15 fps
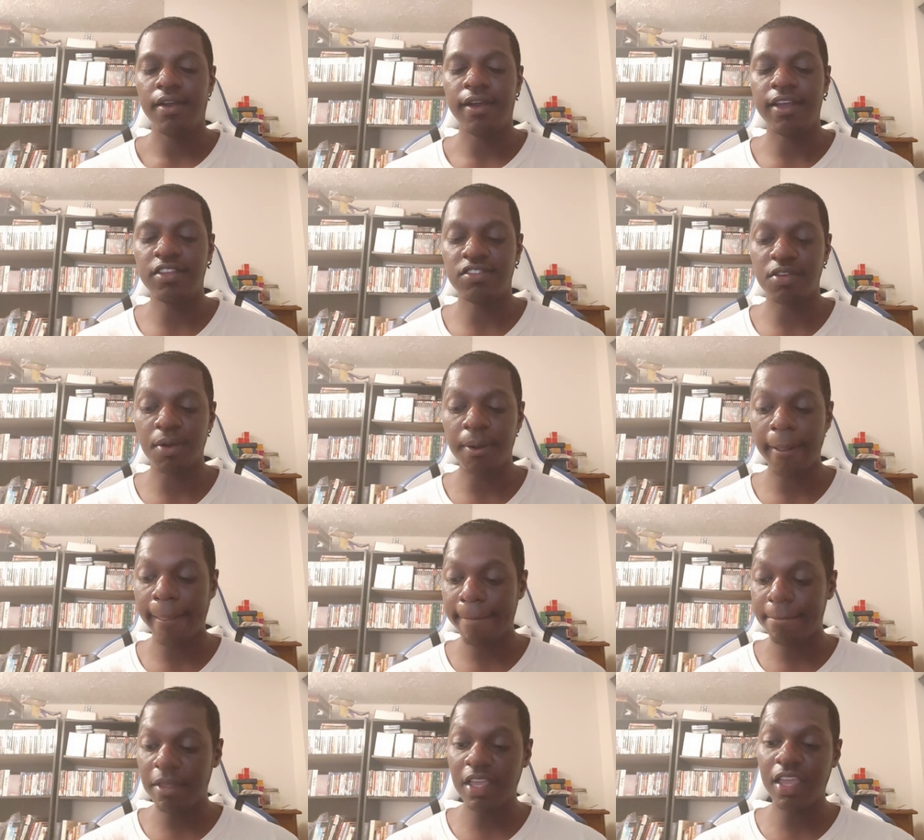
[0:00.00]
All right, so
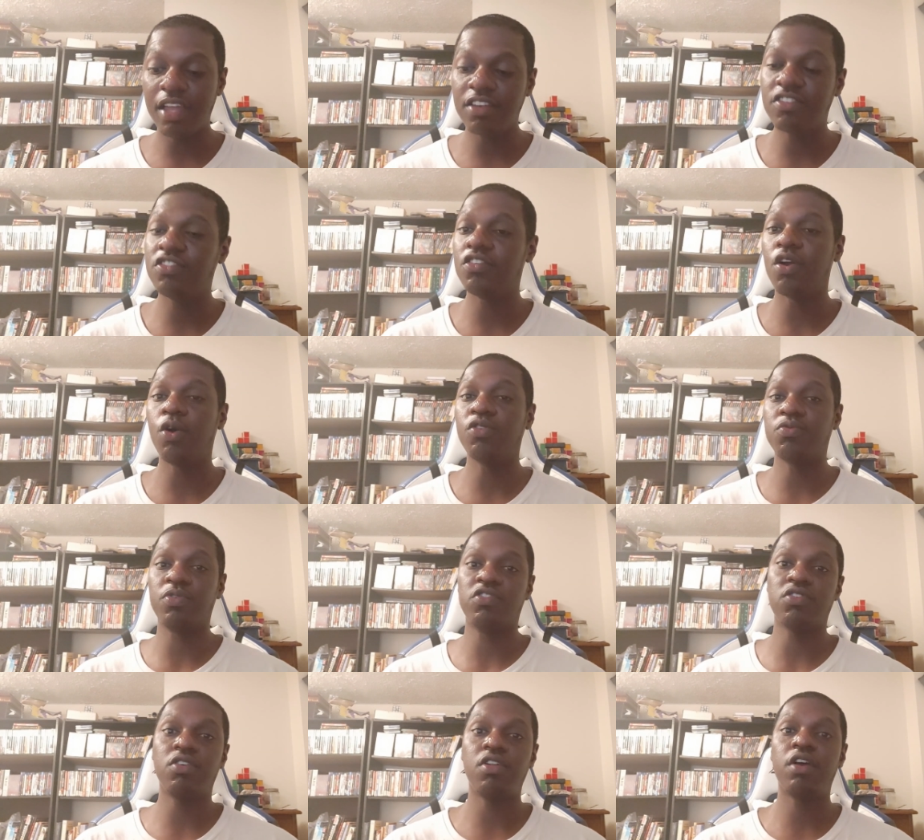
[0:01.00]
again, this is your
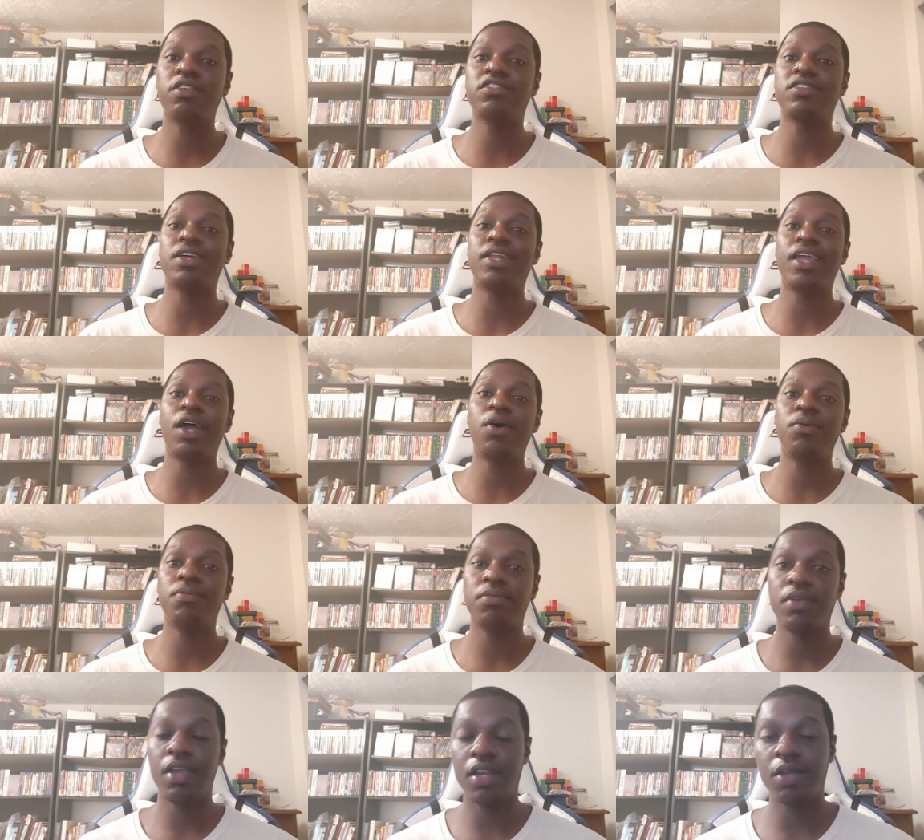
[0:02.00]
host, Richard Clarke, signing out,
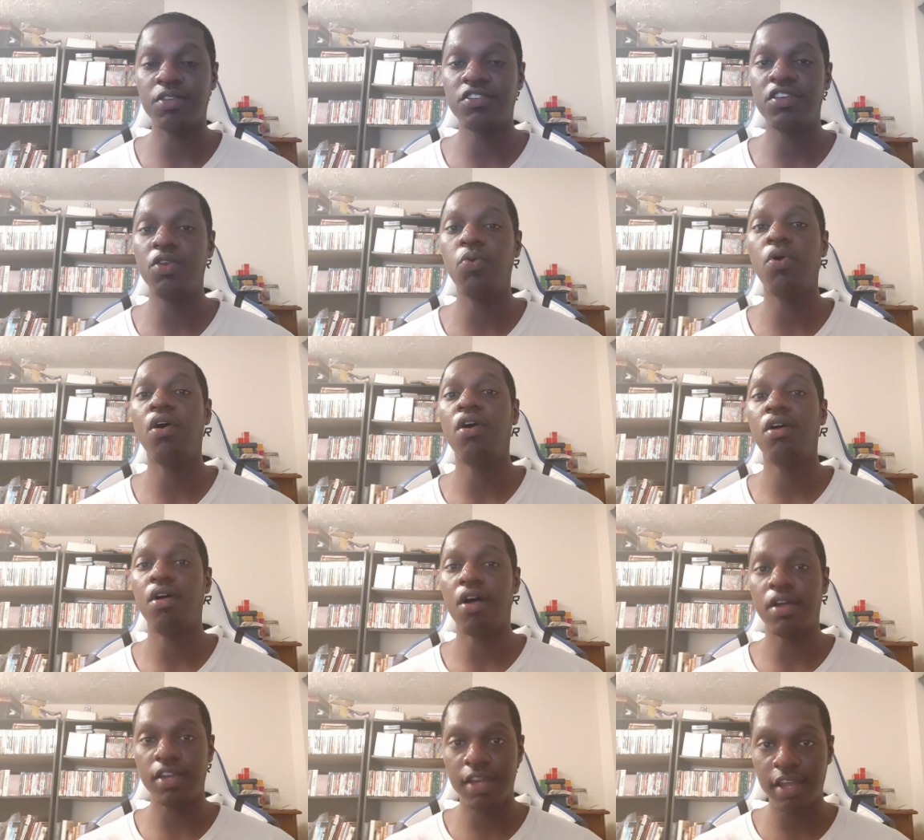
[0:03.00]
and I'll see you
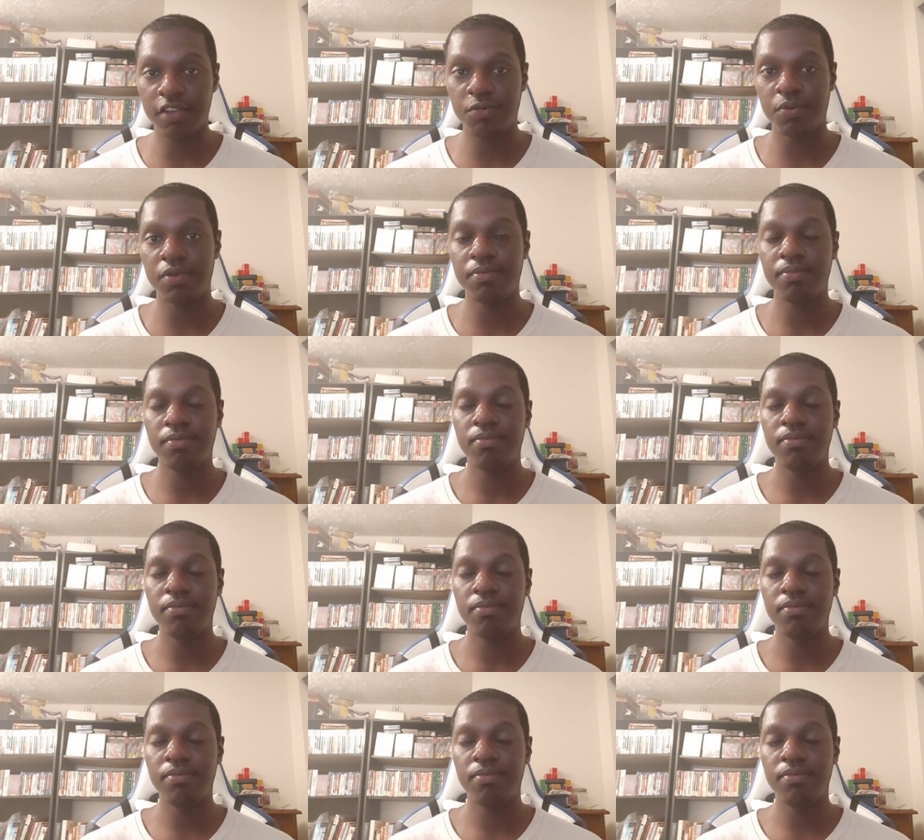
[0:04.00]
all on the next one.